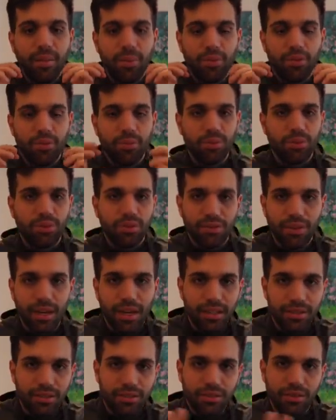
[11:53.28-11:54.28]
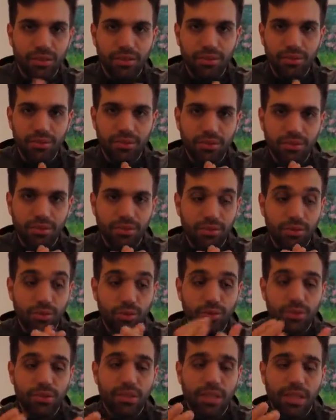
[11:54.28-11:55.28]
to provide it to you to
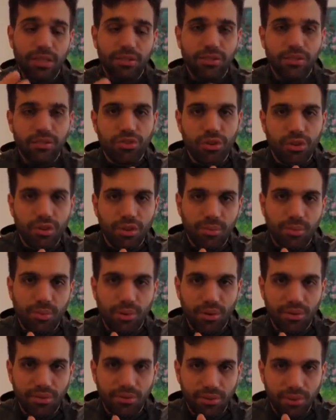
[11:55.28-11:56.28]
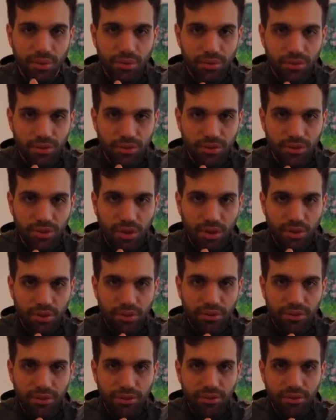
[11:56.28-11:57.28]
use it as a starting point for your
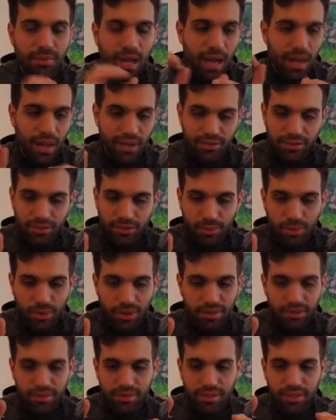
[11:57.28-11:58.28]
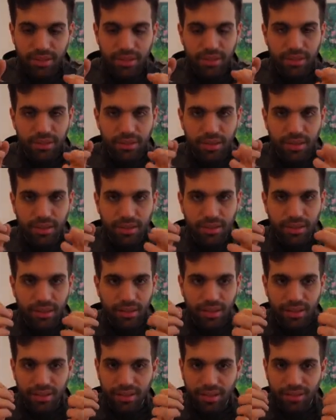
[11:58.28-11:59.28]
songs. Highest quality, like
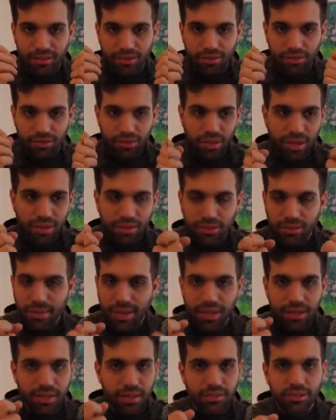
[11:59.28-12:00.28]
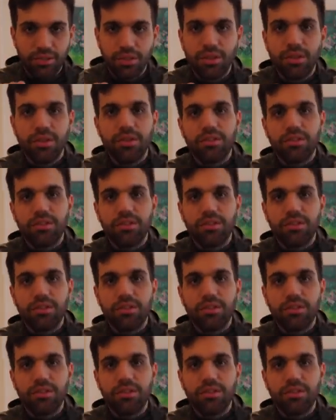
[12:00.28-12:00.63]
I tried to make it as good